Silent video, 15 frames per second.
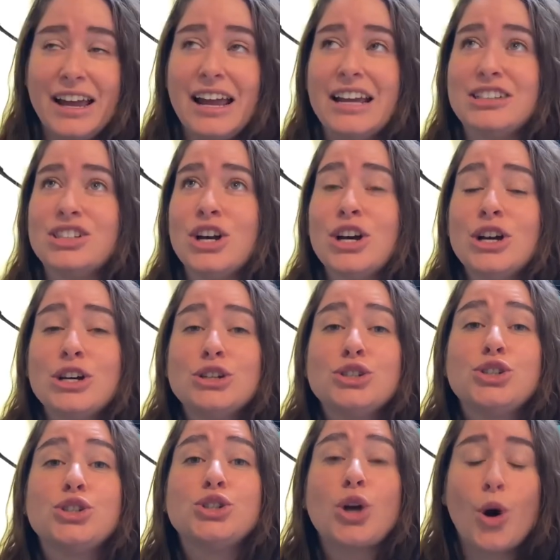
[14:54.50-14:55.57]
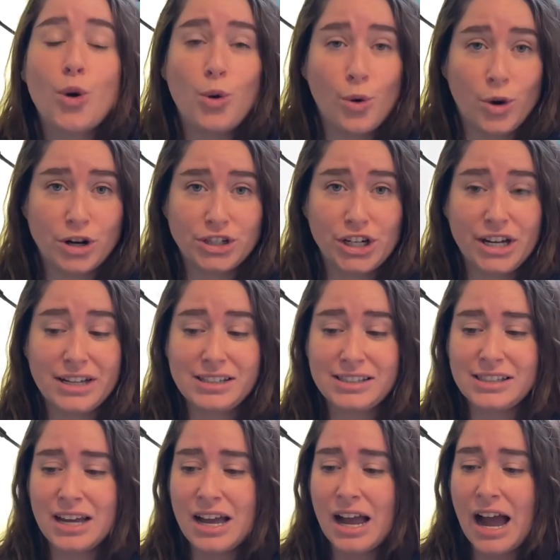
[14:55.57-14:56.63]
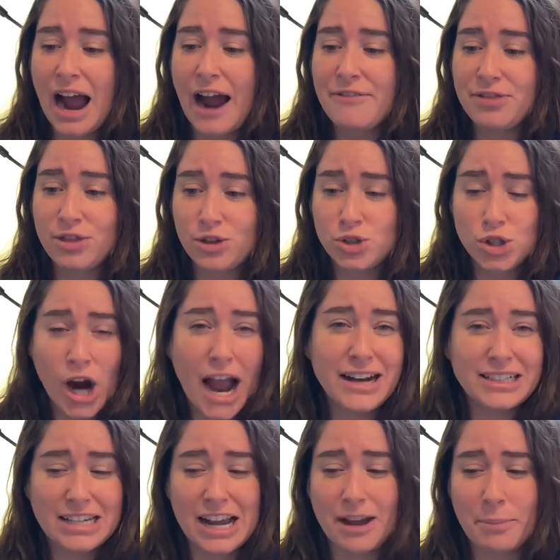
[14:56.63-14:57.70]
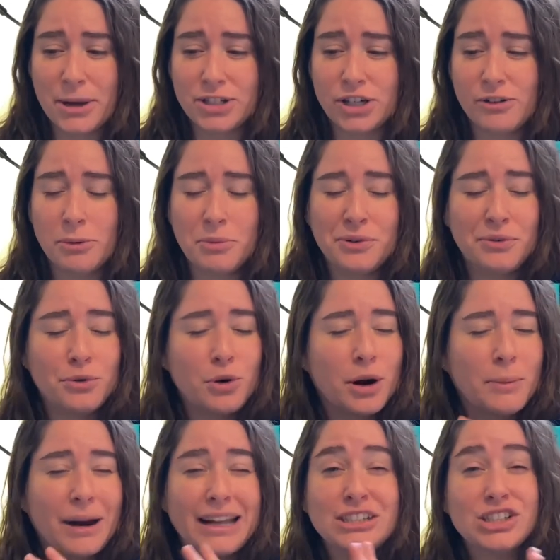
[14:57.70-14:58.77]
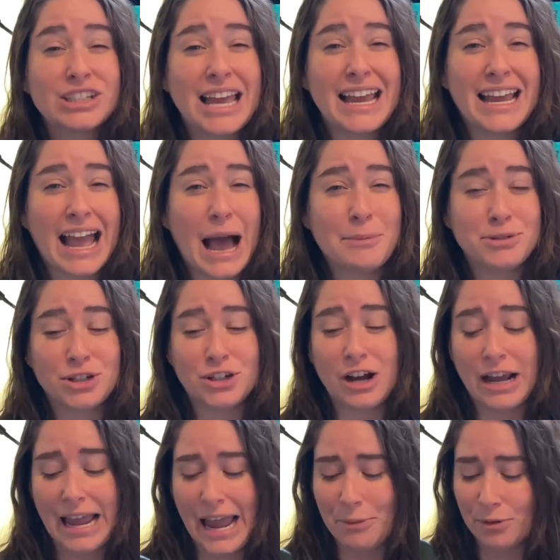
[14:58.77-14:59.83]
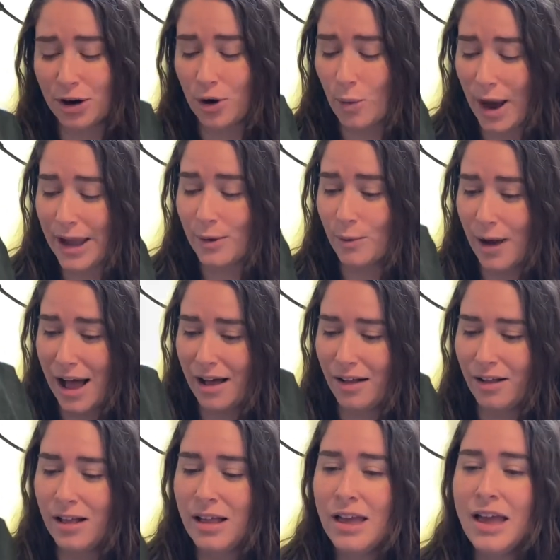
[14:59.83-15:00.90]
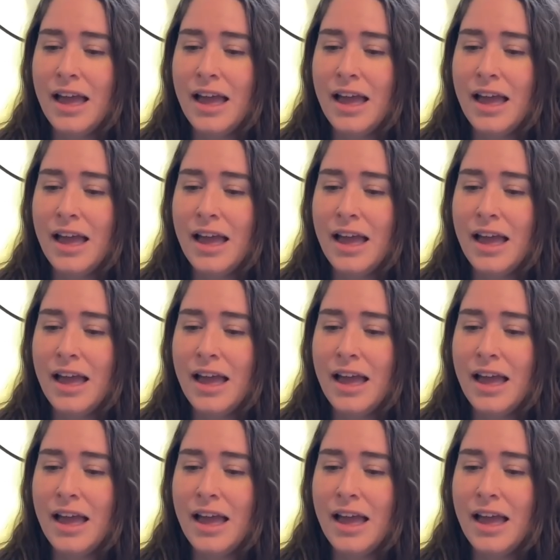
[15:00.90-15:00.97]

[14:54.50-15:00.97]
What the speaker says: It's so gorgeous. I've tried to take a picture of it before, but I just can't capture it on camera quite well.